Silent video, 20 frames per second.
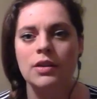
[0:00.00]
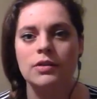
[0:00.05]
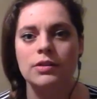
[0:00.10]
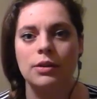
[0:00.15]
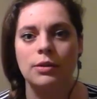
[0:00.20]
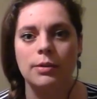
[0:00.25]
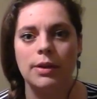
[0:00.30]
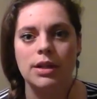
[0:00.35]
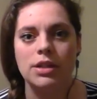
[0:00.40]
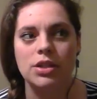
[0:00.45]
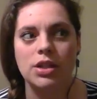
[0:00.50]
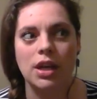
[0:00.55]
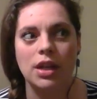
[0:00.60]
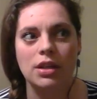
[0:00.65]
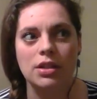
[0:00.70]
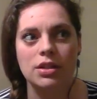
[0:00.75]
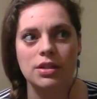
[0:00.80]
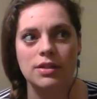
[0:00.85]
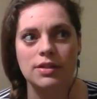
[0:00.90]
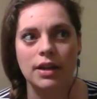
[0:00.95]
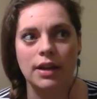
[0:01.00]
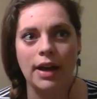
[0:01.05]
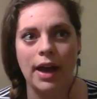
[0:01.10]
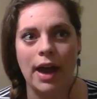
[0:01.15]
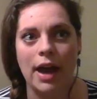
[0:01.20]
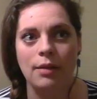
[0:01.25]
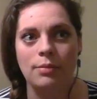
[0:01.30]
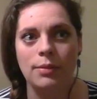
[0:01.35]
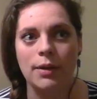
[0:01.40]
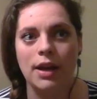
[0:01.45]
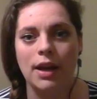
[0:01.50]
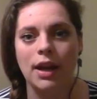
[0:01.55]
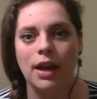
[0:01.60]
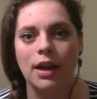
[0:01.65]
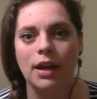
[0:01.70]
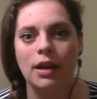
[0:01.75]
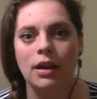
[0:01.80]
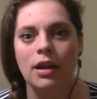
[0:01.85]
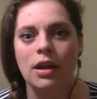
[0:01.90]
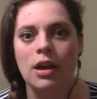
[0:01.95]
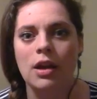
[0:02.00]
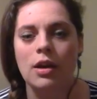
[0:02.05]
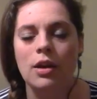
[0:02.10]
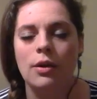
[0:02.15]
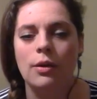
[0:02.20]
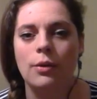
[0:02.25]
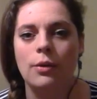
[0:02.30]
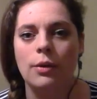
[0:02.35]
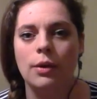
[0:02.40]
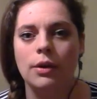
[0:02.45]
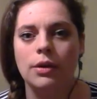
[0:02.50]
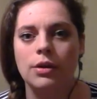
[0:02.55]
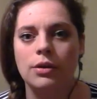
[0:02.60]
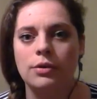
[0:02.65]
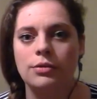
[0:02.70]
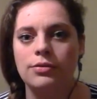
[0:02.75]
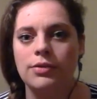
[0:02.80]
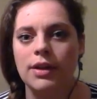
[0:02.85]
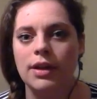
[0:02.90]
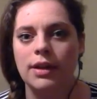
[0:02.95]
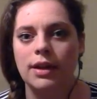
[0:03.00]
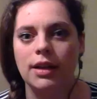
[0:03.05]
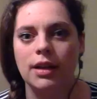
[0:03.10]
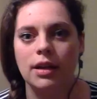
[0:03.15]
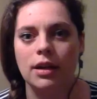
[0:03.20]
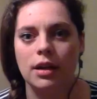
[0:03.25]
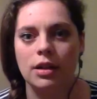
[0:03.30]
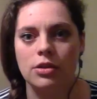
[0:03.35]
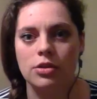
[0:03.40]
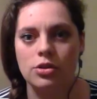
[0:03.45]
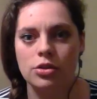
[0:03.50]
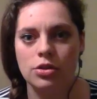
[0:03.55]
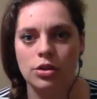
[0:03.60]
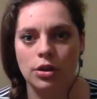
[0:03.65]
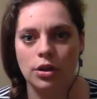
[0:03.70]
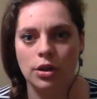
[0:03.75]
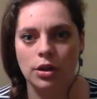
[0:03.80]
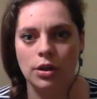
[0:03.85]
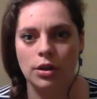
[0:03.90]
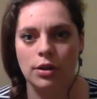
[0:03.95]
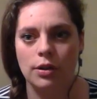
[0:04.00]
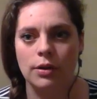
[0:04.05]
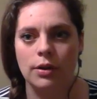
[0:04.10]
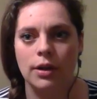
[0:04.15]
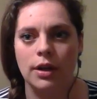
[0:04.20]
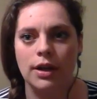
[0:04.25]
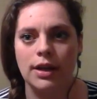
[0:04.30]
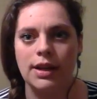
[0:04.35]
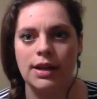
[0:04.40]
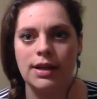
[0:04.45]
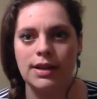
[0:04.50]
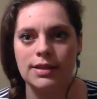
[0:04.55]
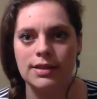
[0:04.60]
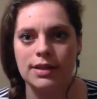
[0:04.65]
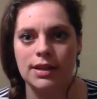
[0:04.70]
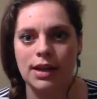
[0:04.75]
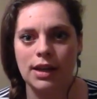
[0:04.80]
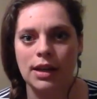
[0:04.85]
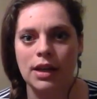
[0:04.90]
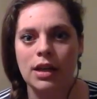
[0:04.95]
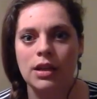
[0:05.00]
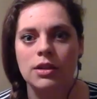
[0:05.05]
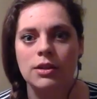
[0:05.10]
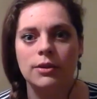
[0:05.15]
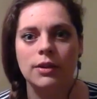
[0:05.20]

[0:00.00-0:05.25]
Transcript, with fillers: So when changes are happening or you're feeling unsure or uneasy,